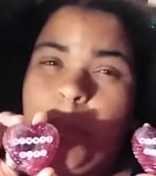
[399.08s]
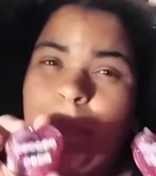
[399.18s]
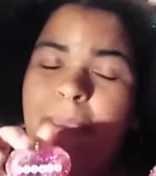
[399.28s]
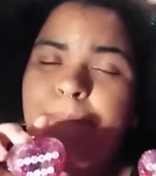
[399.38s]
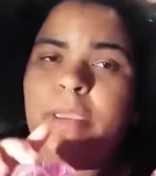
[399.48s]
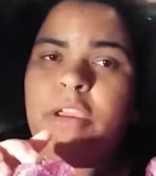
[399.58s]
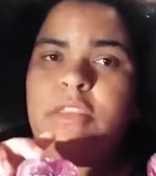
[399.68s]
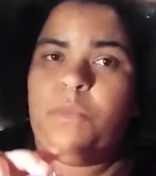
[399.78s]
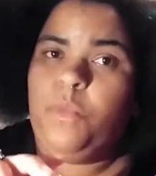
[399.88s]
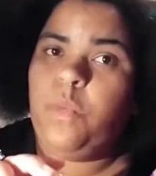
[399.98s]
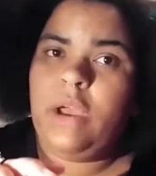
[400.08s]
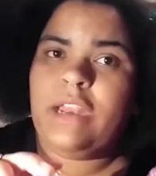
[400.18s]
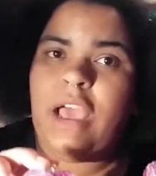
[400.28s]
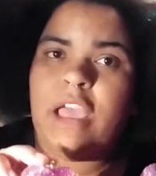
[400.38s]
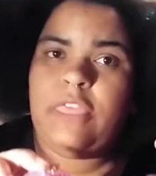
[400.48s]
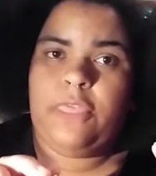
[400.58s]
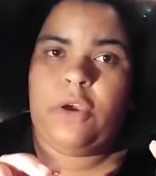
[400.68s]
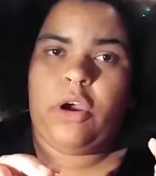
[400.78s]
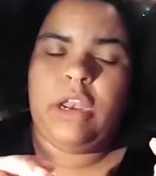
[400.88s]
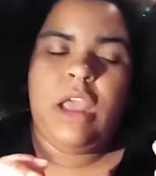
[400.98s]
bit bigger than what I
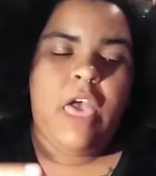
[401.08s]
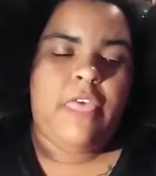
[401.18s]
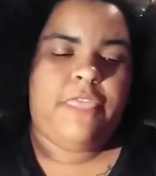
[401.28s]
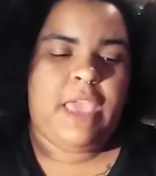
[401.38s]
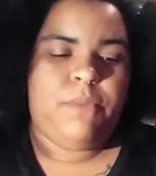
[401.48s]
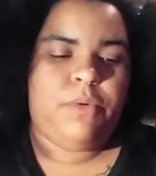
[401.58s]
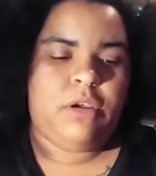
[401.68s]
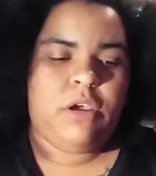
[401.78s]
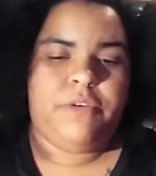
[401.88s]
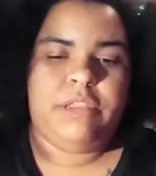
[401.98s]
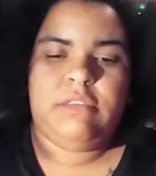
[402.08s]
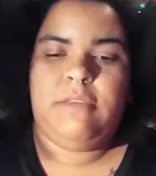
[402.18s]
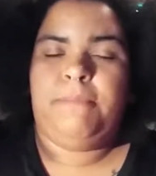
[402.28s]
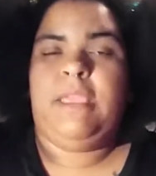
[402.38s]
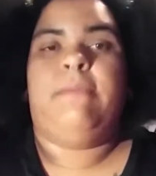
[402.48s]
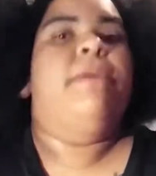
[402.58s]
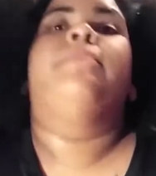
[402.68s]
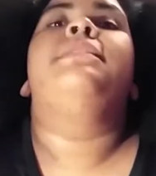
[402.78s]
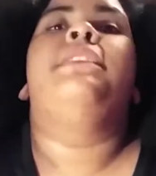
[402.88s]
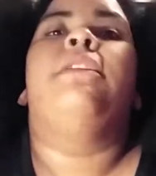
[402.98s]
thought they were going to be.
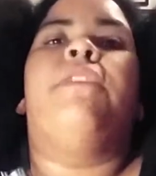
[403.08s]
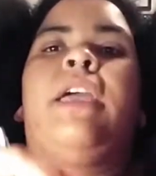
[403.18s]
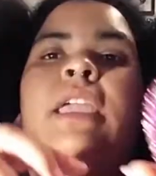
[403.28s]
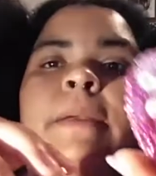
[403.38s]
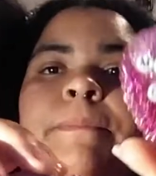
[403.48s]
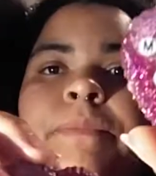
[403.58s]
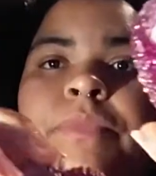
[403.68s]
Let's see if I can,